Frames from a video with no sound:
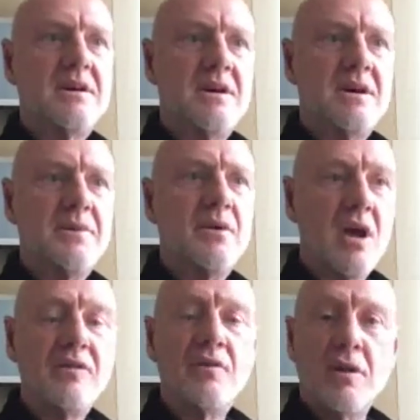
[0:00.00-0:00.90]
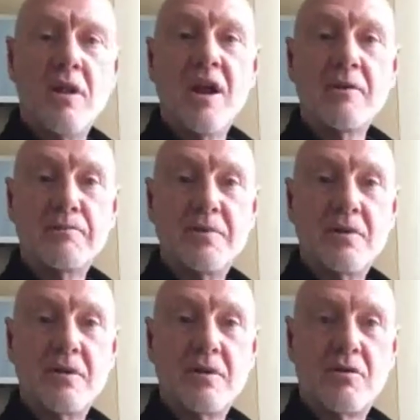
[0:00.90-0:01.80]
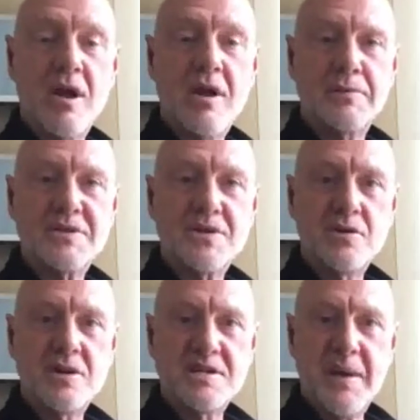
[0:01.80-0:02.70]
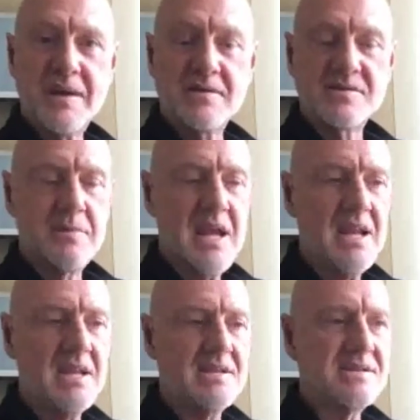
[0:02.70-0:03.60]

there were a lot of great opportunities back in the mid-'80s.